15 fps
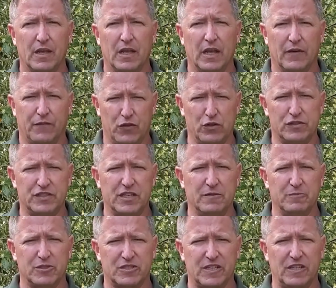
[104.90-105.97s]
If you see a
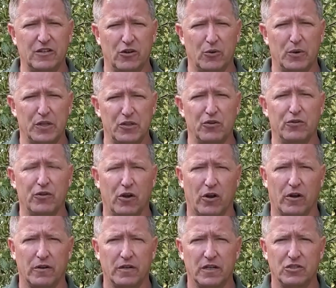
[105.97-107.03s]
mosquito in your
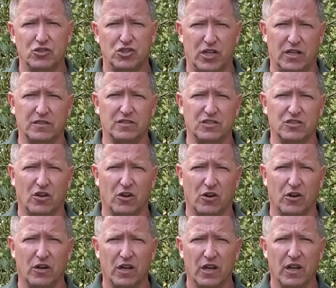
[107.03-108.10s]
yard, chances
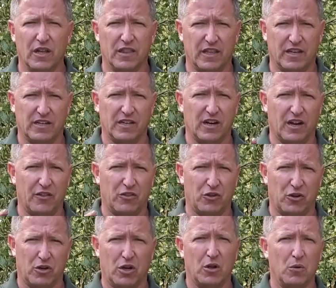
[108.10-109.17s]
are that it
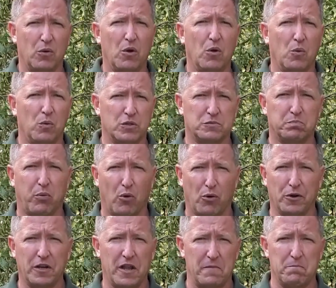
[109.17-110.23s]
either was
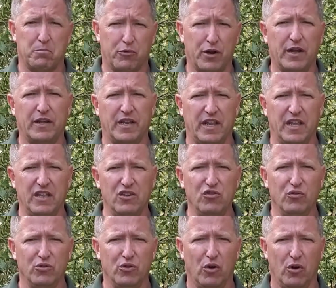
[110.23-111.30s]
born and bred in
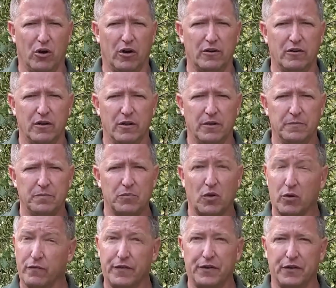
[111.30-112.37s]
your yard
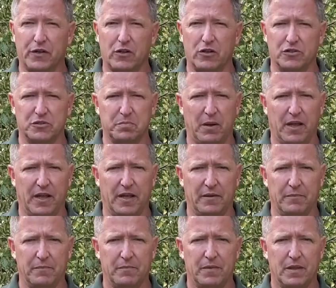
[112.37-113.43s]
or very close by.
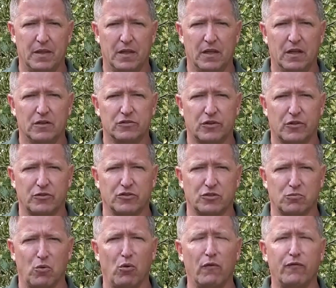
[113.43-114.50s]
So there's a
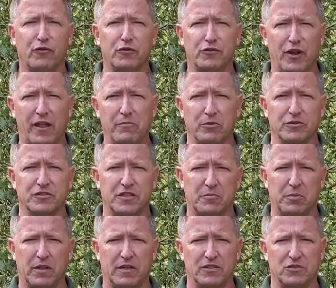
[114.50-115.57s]
role for neighbors to
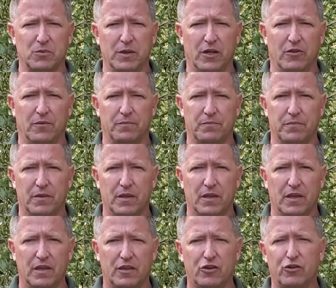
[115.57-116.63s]
play as well.
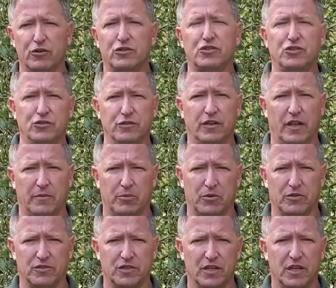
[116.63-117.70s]
Encourage your
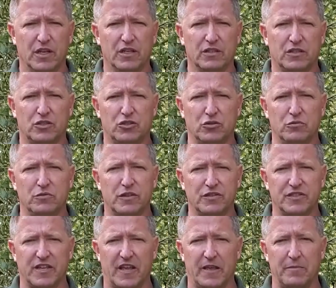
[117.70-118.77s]
neighbors to do the
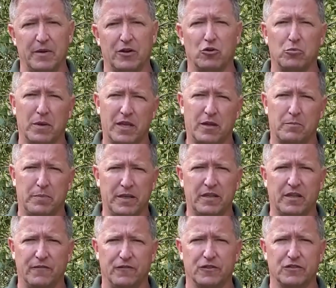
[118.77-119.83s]
same, and it'll make a big
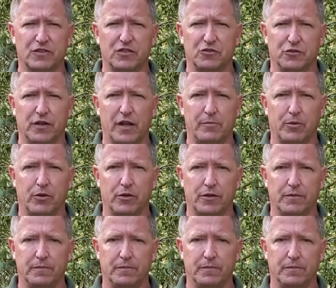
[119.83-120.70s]
difference in your neighborhood.